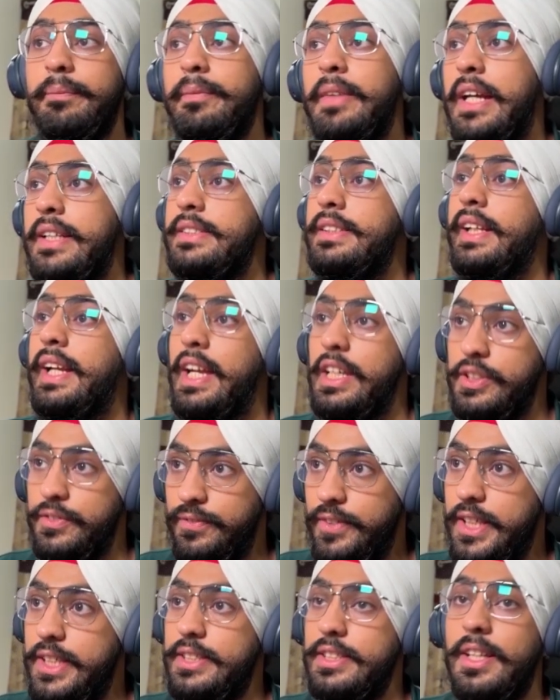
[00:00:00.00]
as the gas
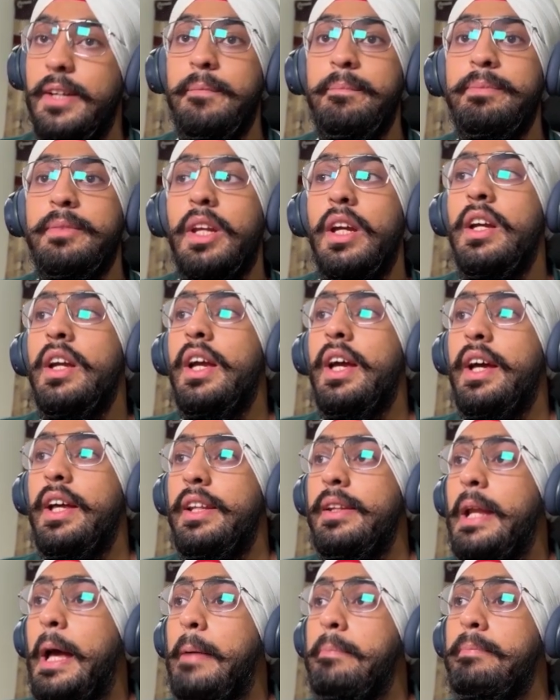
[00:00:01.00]
fees.
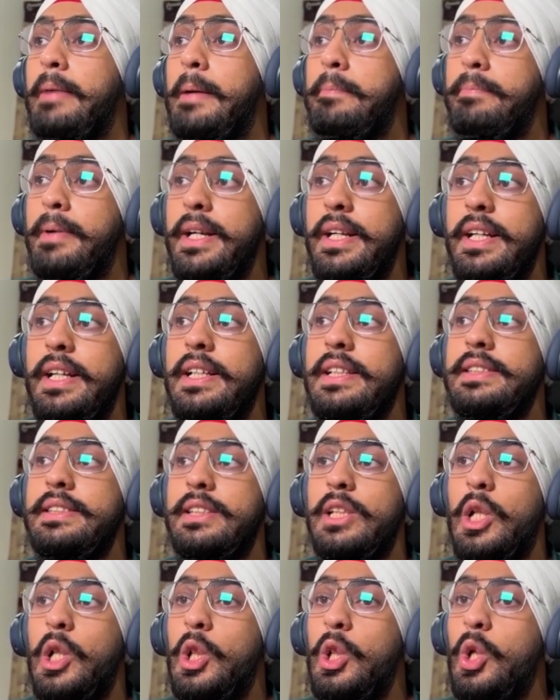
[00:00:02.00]
My
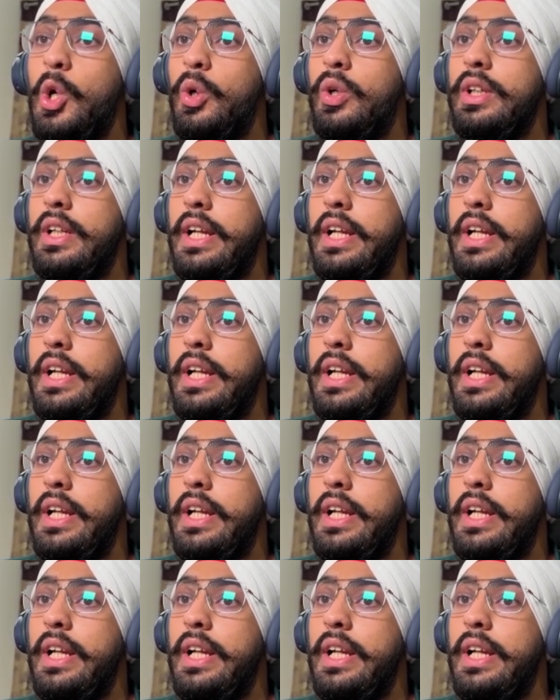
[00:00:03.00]
bundles look